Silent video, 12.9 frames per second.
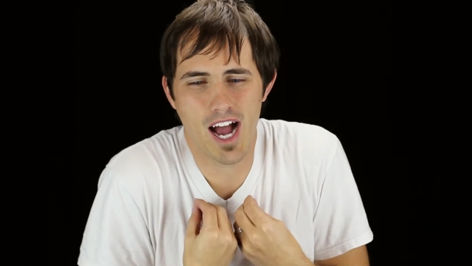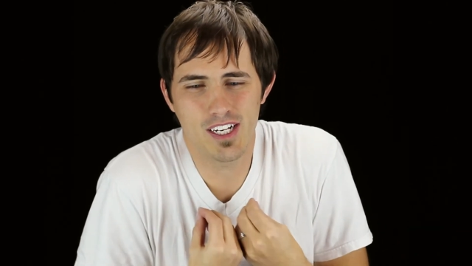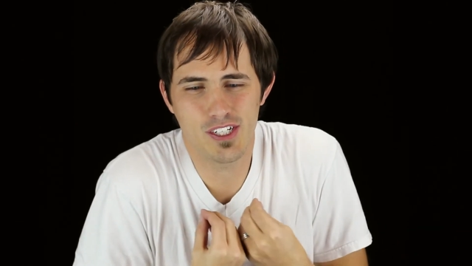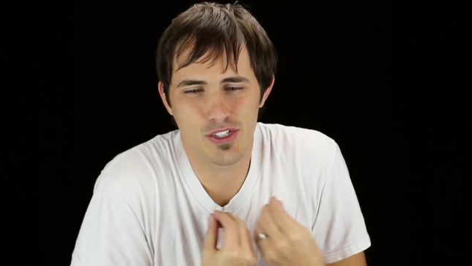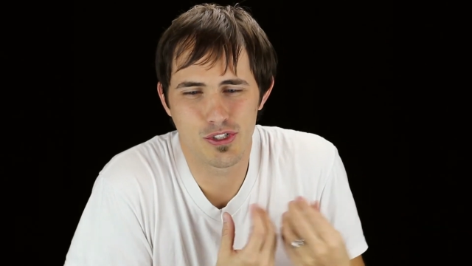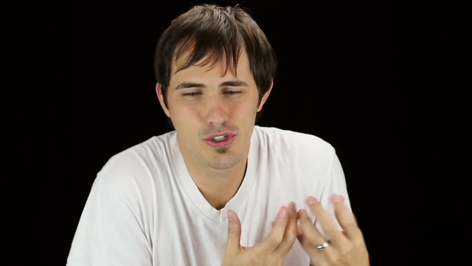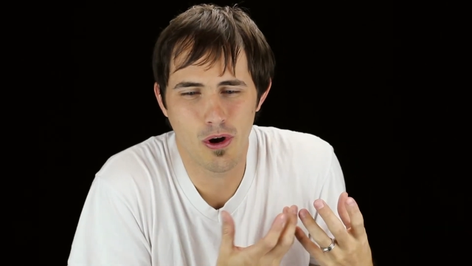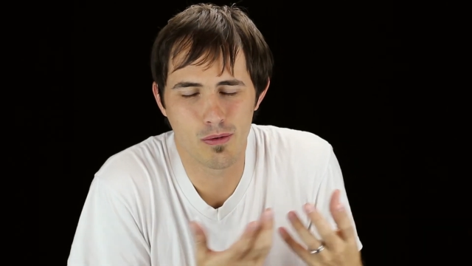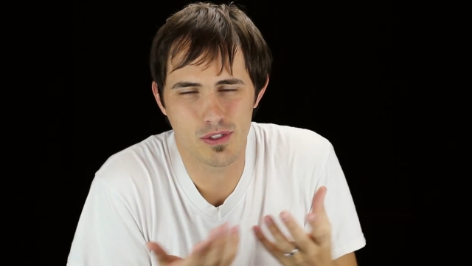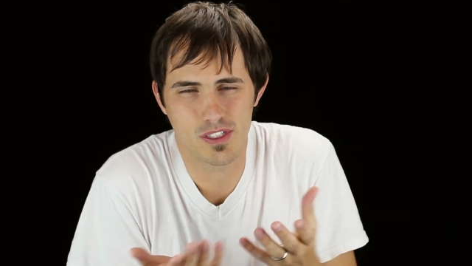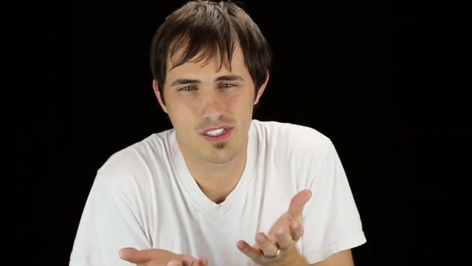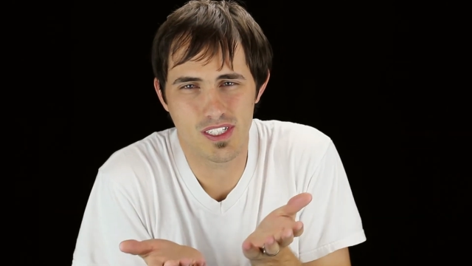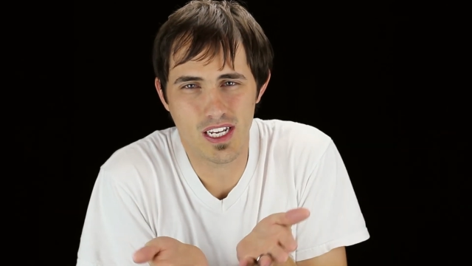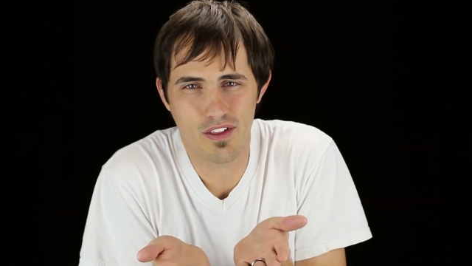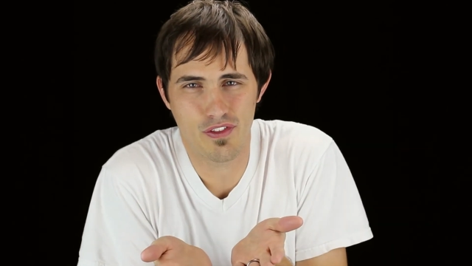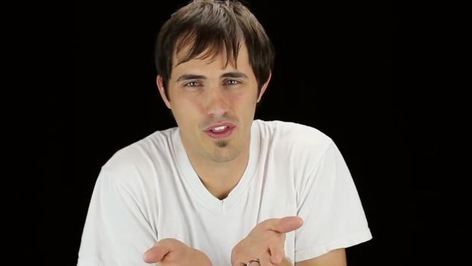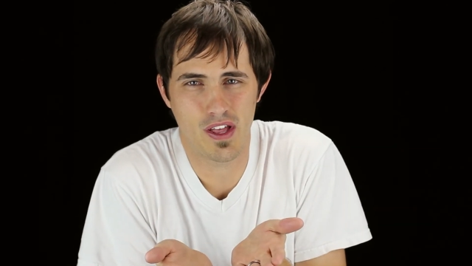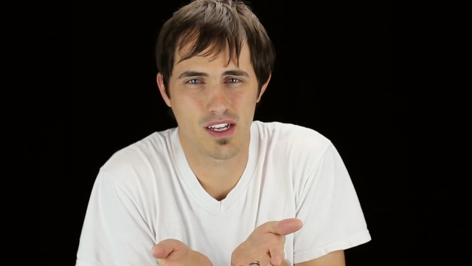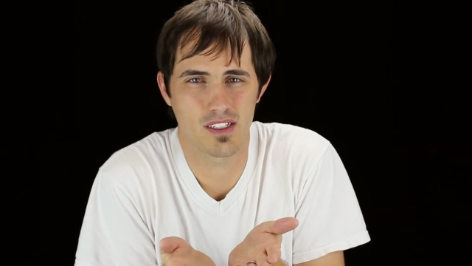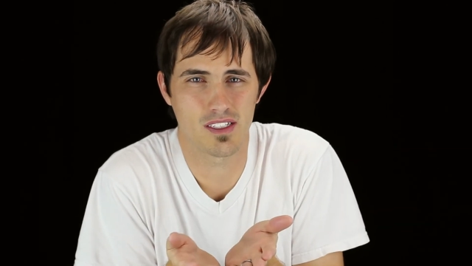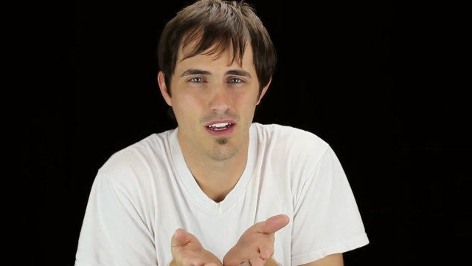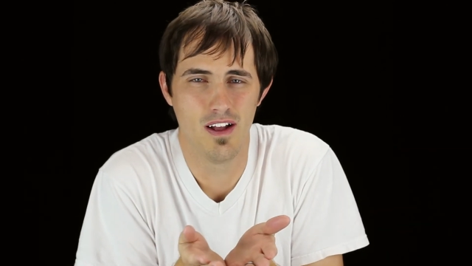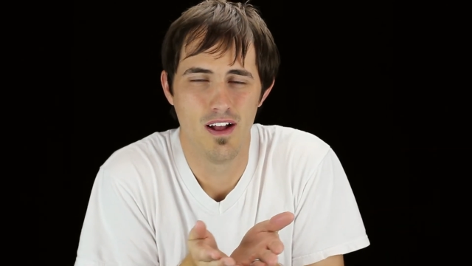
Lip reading: I just don't see things